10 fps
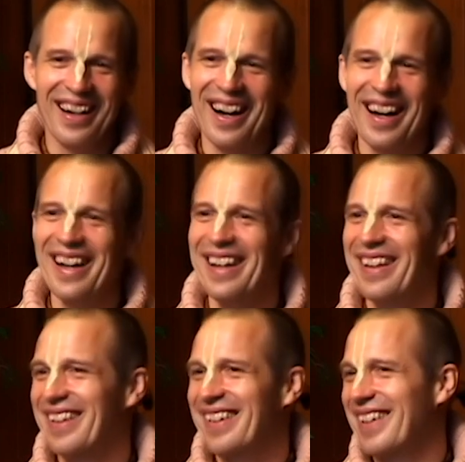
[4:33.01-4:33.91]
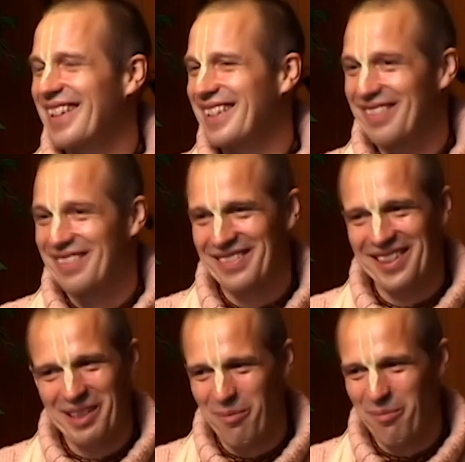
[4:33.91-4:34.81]
I thought,
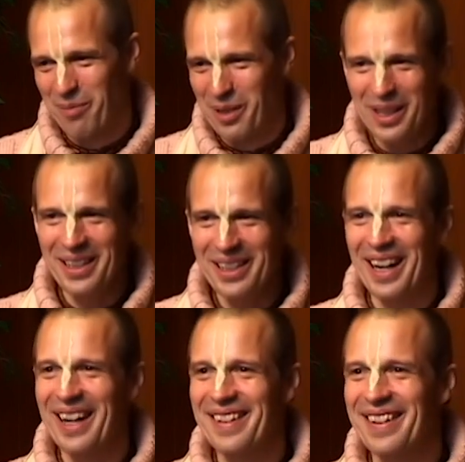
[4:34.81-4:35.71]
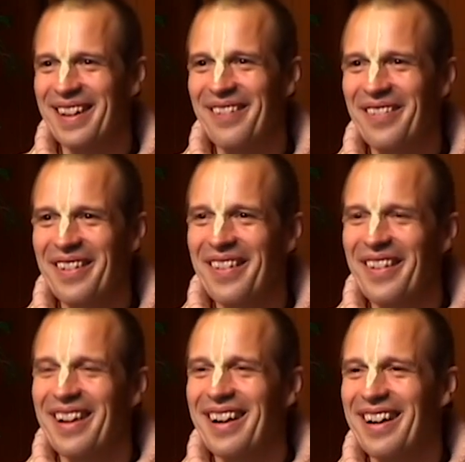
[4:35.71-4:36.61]
what a brilliant answer.
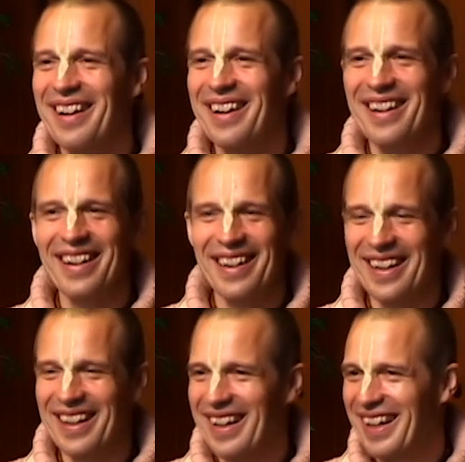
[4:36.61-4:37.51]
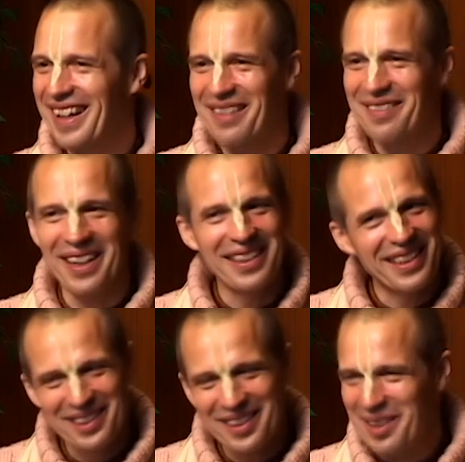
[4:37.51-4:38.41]
I have
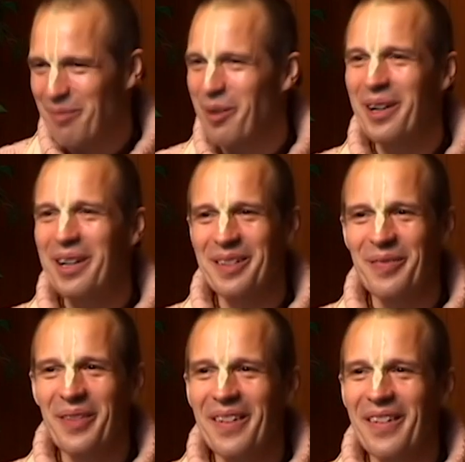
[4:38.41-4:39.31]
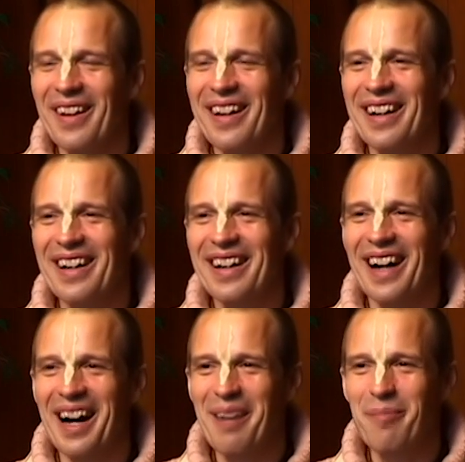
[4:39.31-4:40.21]
understood the point.
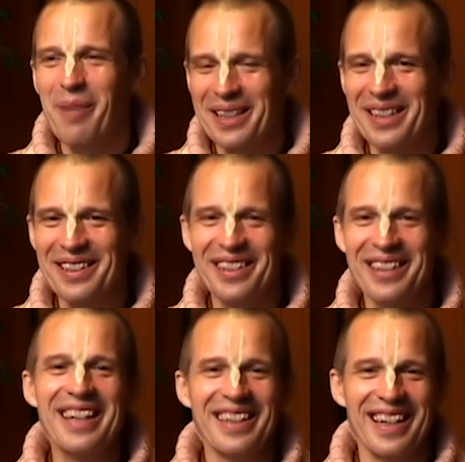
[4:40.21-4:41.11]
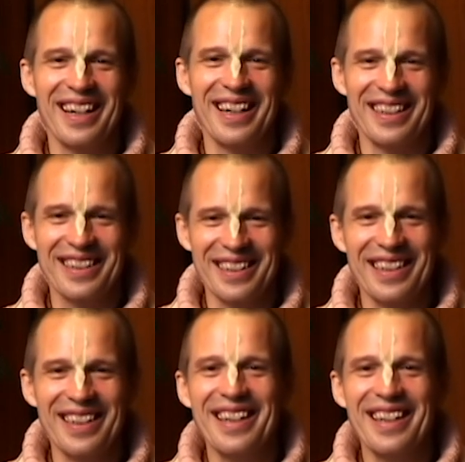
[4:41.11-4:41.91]
I better surrender unto